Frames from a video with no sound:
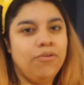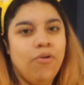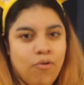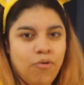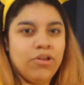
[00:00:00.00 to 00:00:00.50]

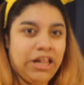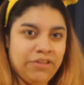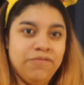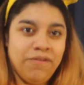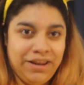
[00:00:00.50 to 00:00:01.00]
all
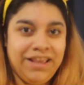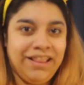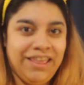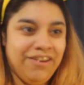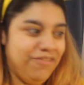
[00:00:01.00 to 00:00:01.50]
fully
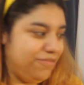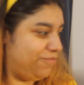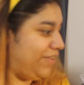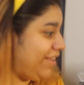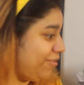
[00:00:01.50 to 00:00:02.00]
clothed.
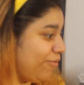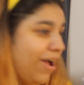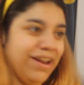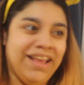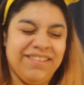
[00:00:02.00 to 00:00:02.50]
This
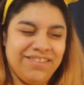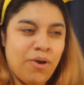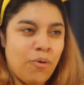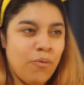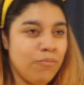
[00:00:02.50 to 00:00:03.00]
one
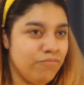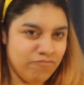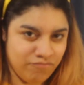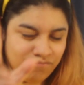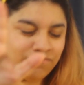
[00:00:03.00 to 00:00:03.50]
is,
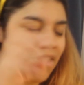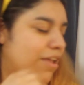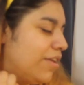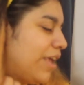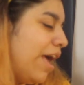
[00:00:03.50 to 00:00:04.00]

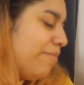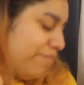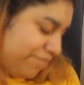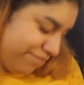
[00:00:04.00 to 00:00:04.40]
yeah.